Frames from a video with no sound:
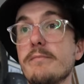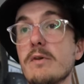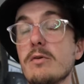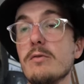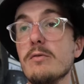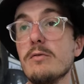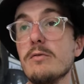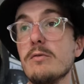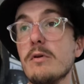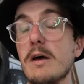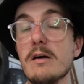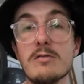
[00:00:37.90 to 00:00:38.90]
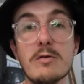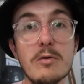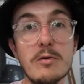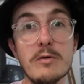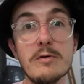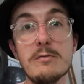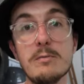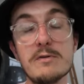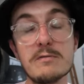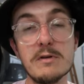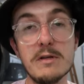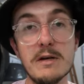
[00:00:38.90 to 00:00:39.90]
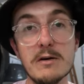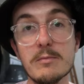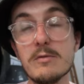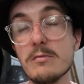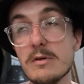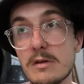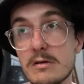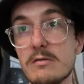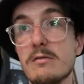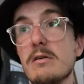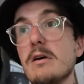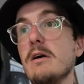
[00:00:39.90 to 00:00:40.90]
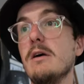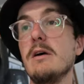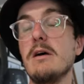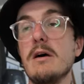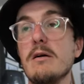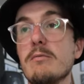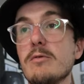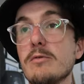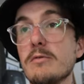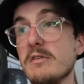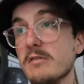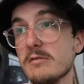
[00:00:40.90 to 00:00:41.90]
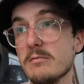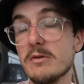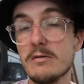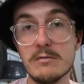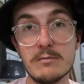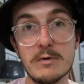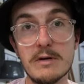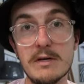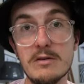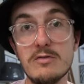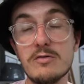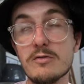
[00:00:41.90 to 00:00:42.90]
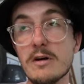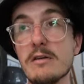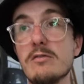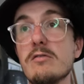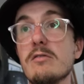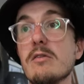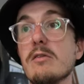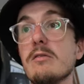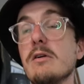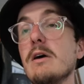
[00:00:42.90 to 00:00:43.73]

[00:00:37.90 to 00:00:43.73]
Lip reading: who has a horse, which really helps with his autism and when he's stressed. So